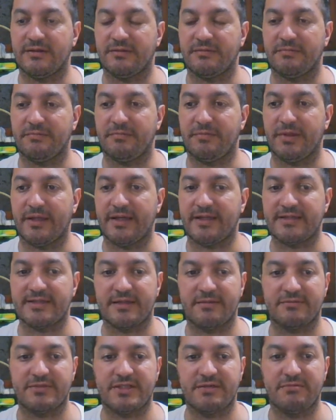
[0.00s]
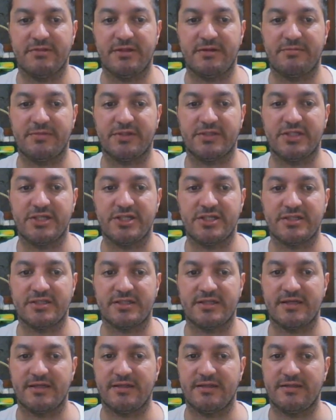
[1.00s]
play some similar positions,
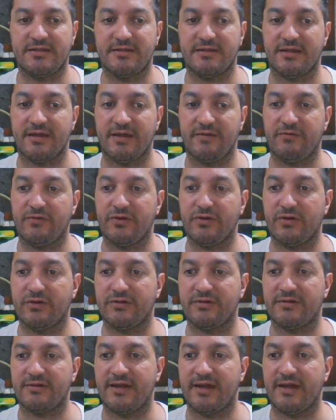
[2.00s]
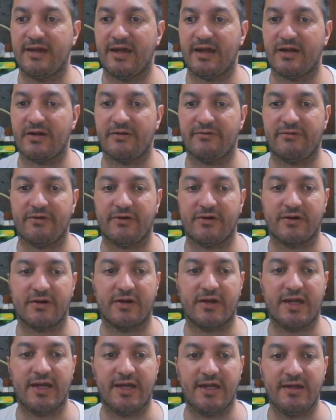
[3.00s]
and if we don't take care of our
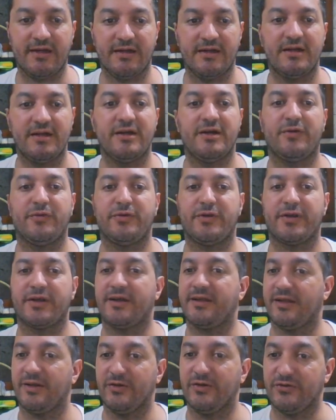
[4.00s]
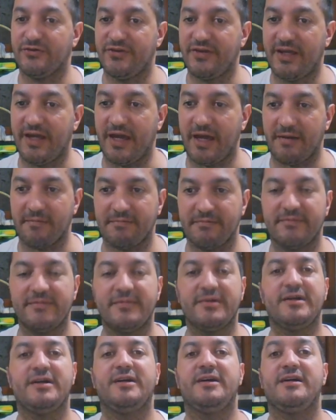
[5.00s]
king, we're gonna lose the game.
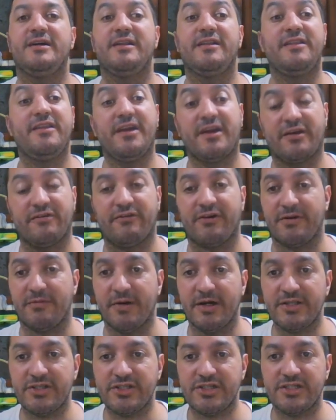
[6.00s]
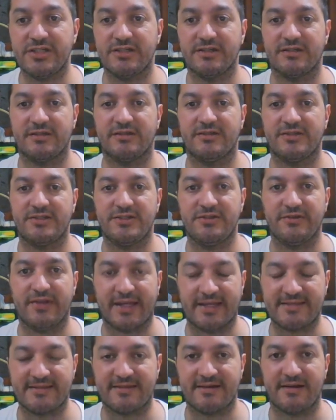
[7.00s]
Thank you very much. See you
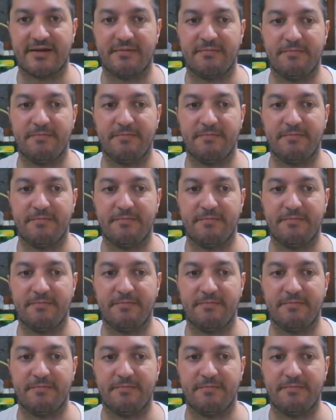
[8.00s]
next time.